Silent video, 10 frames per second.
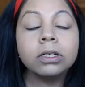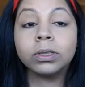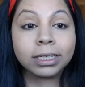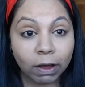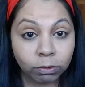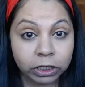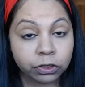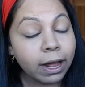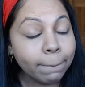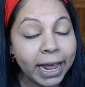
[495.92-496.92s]
So this
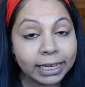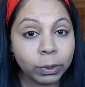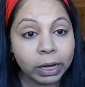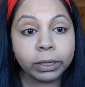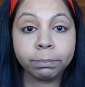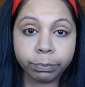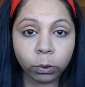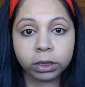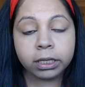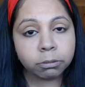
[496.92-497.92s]
foundation applies well with
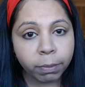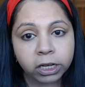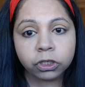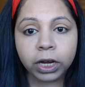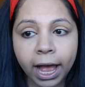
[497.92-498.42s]
both the sponge